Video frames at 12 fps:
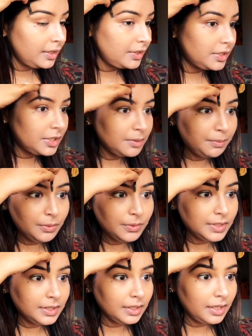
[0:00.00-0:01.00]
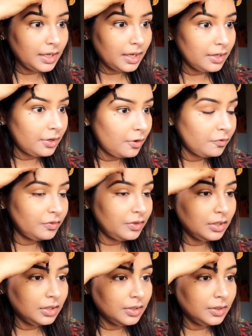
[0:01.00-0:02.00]
distributes the color of
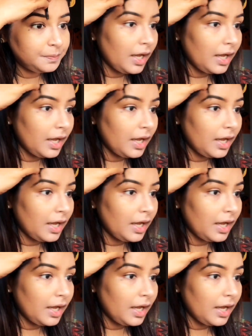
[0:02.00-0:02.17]
the